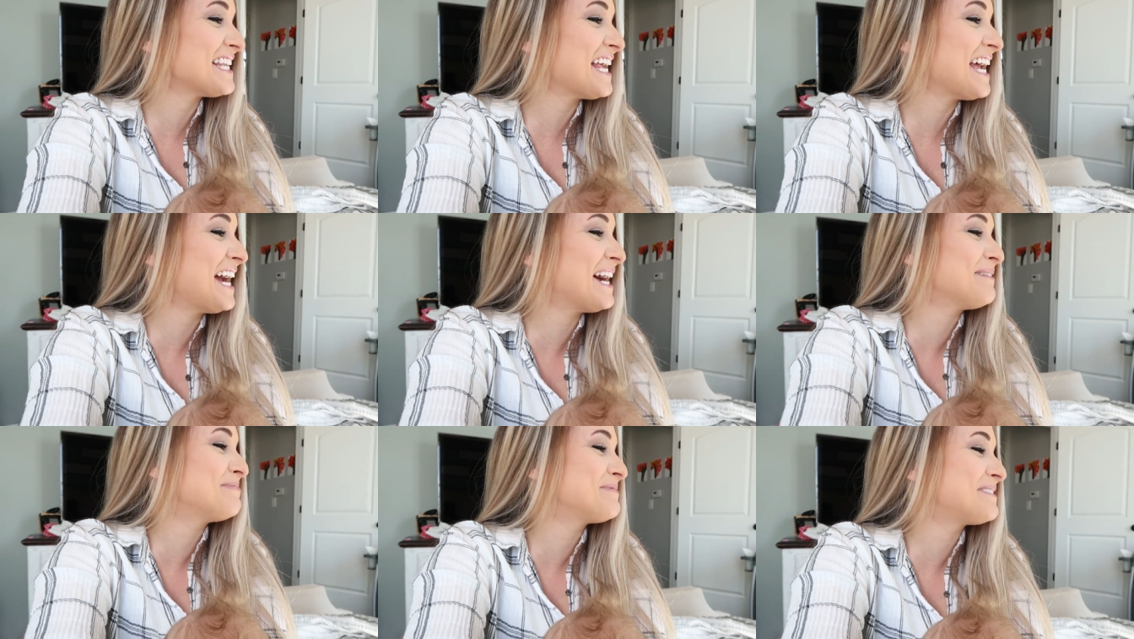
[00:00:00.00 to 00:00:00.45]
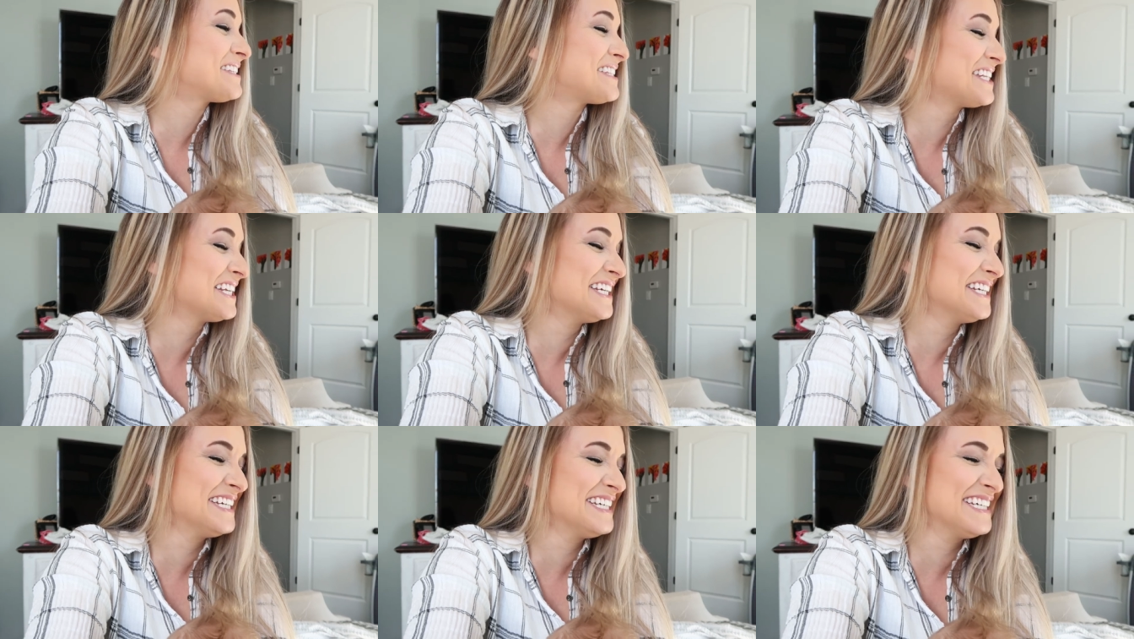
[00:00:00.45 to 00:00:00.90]
slaps.
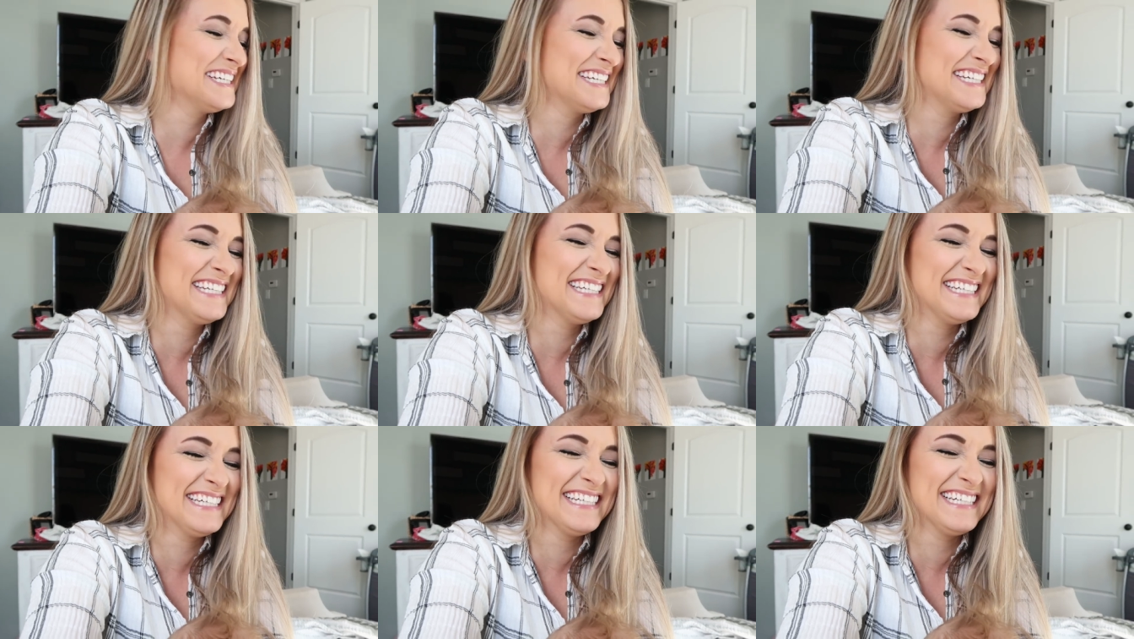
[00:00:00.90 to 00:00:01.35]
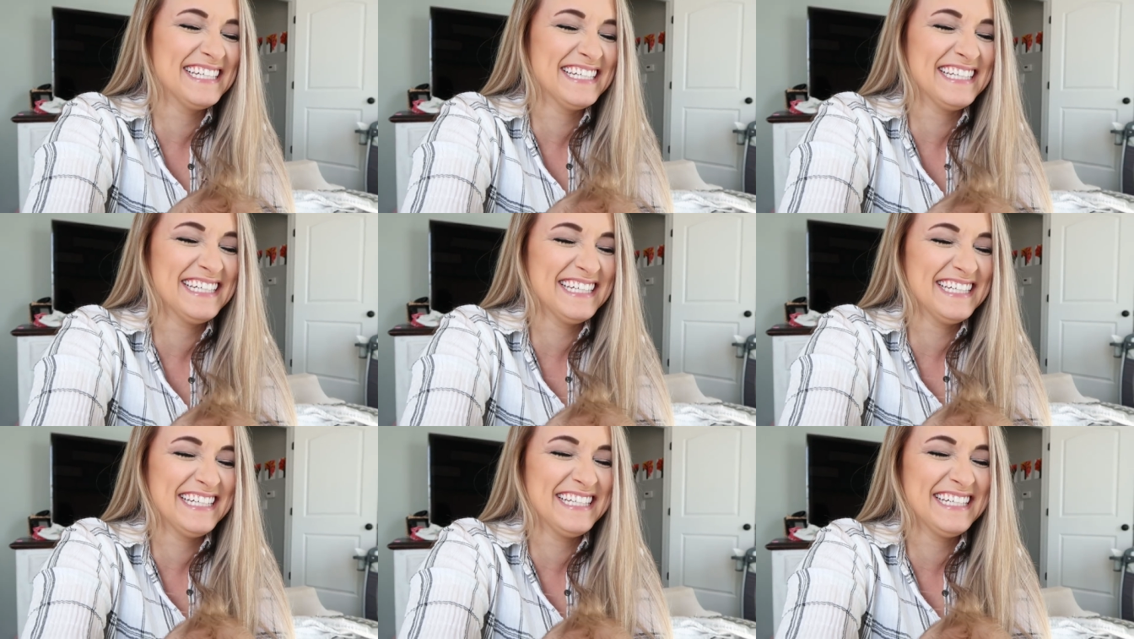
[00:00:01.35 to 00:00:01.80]

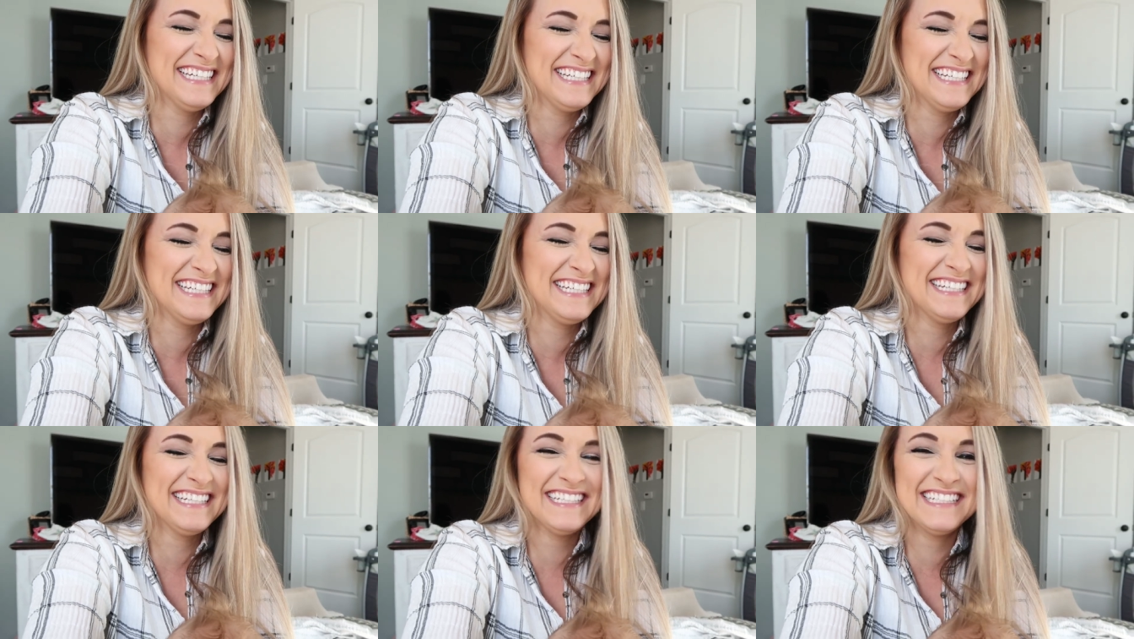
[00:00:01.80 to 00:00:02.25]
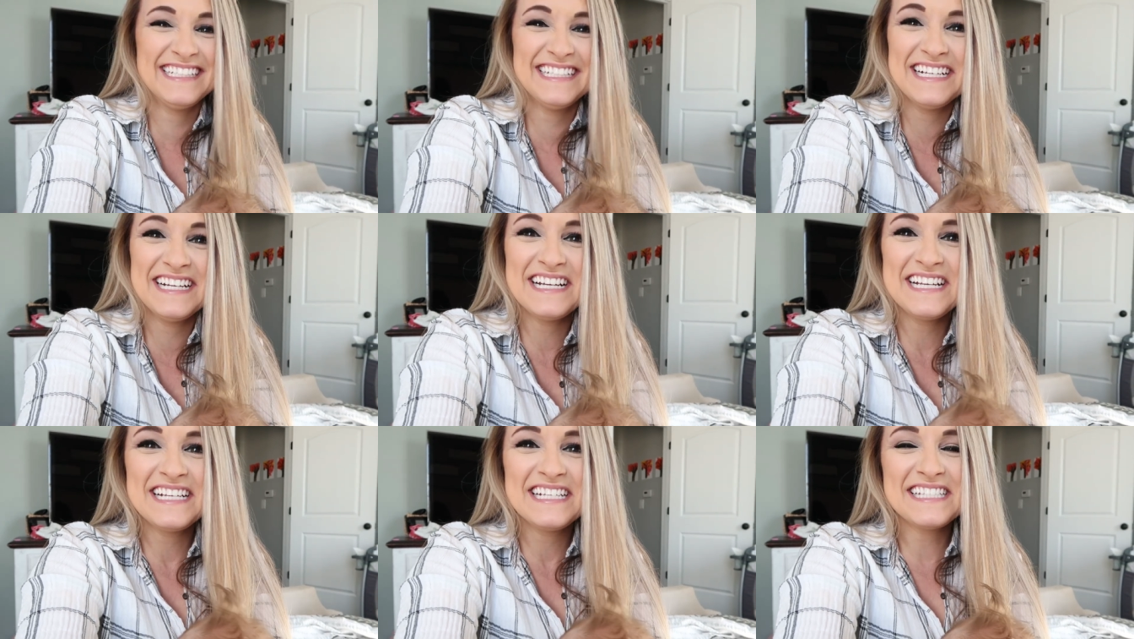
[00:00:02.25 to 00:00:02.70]
Slap slap?
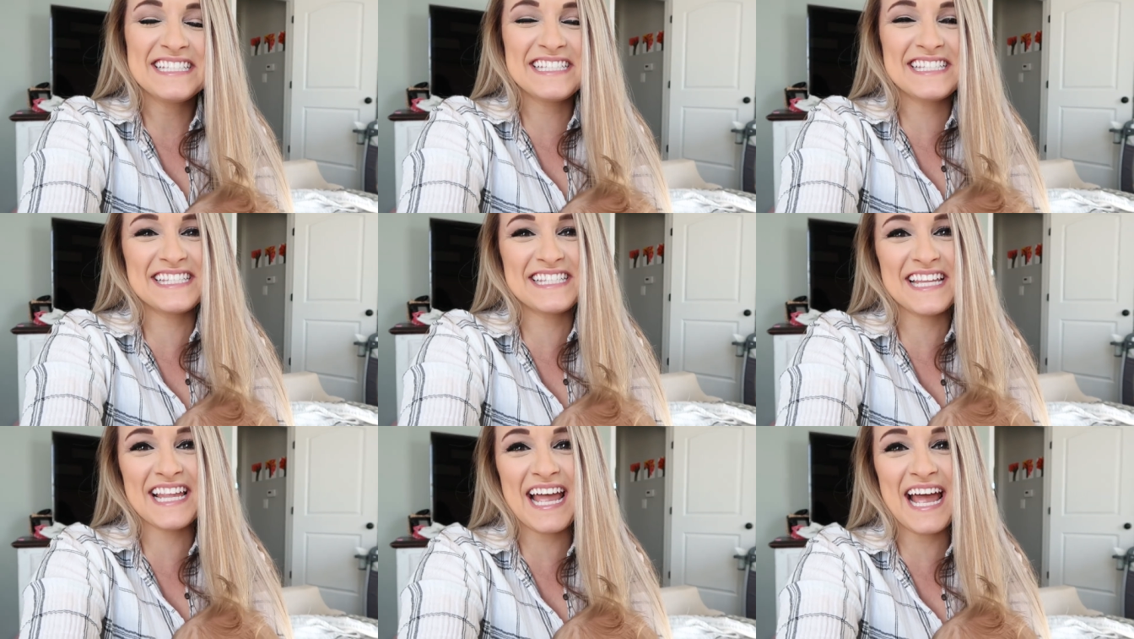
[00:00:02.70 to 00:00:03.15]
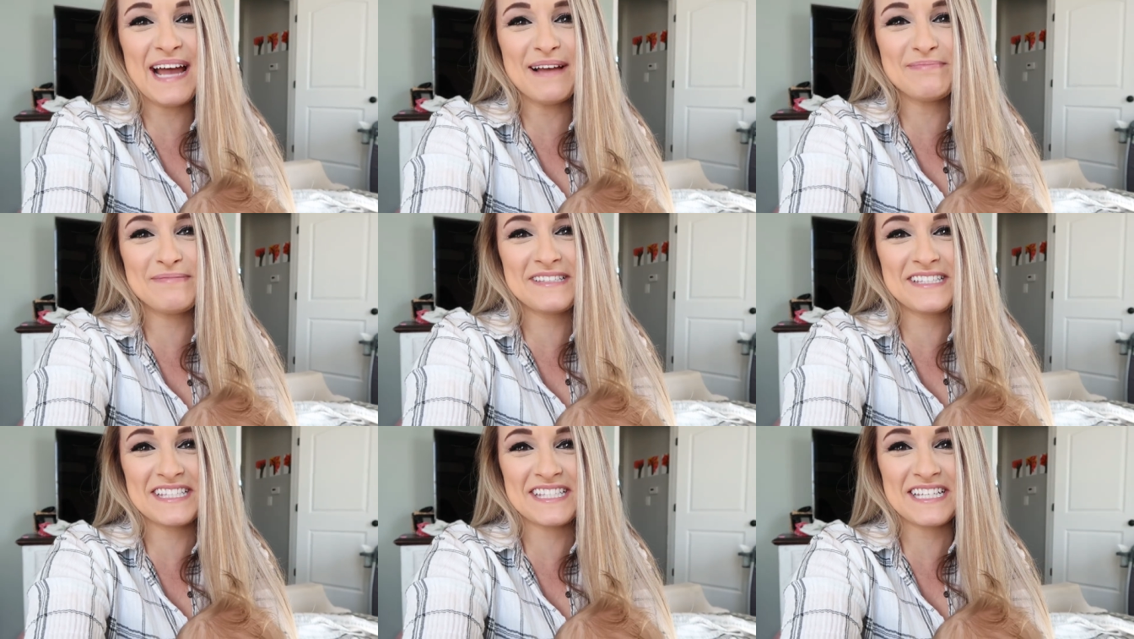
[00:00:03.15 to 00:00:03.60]

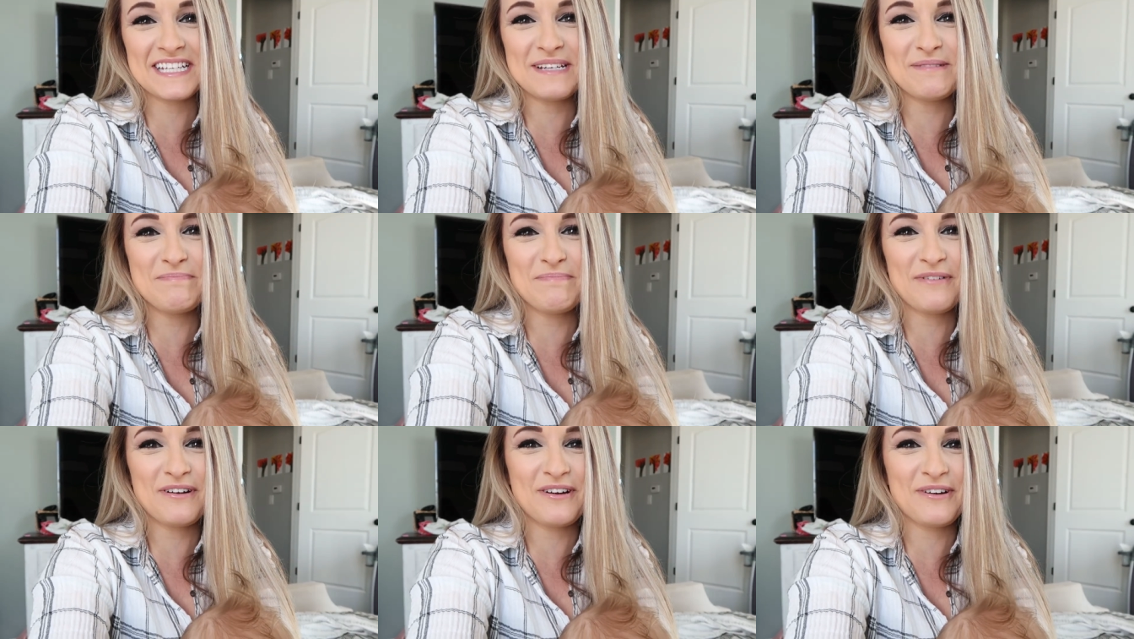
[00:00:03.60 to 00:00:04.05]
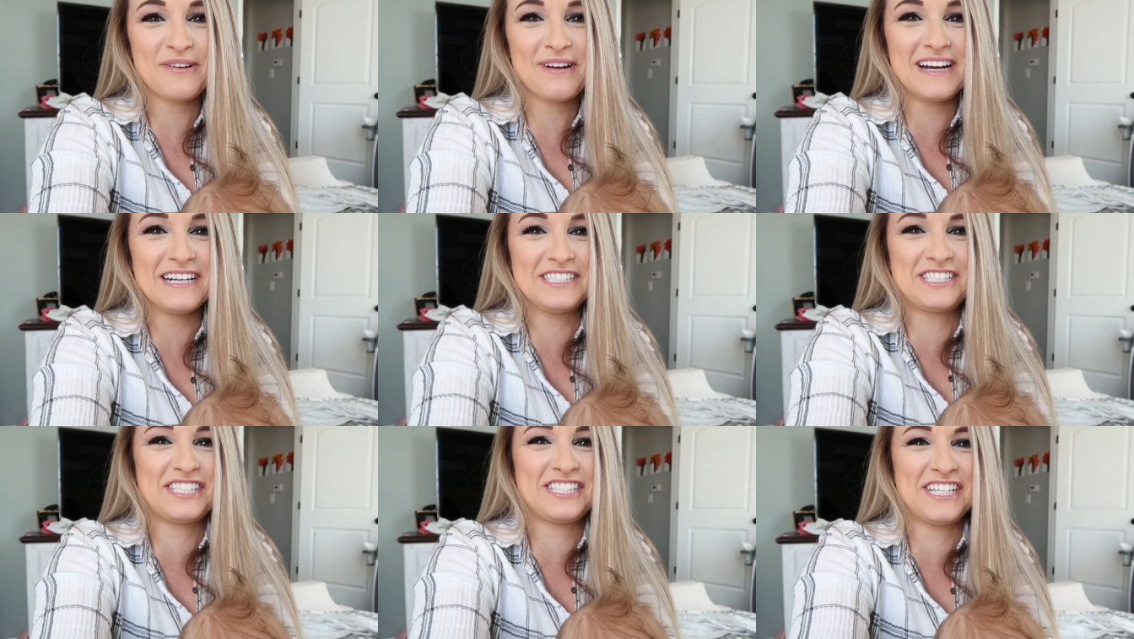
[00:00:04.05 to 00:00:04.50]
Slap sleep
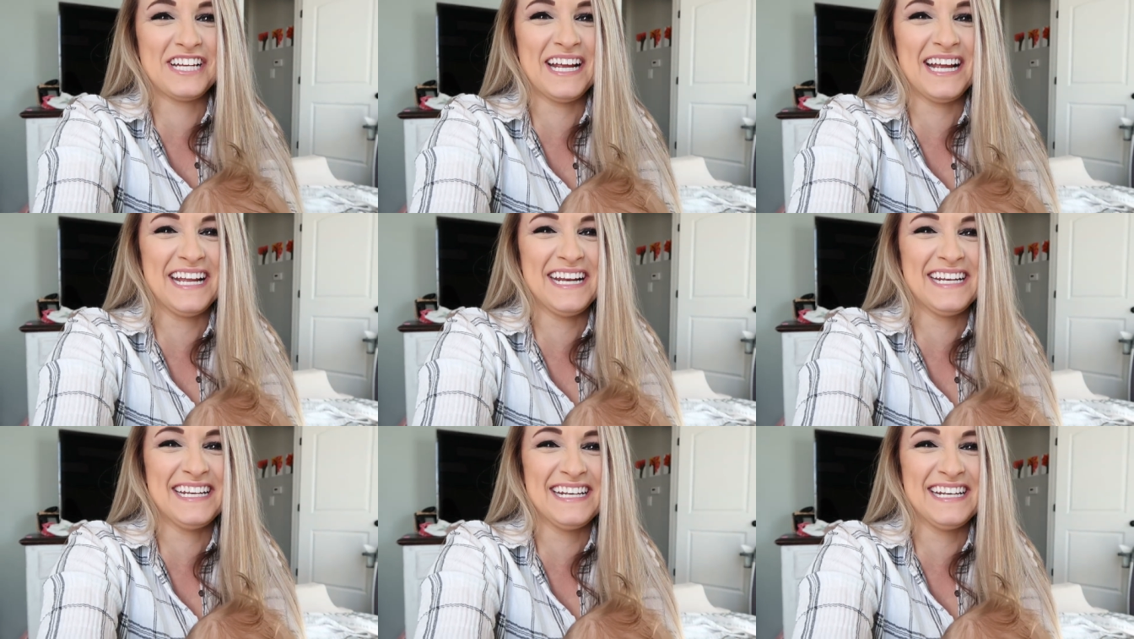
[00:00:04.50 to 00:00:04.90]
regression.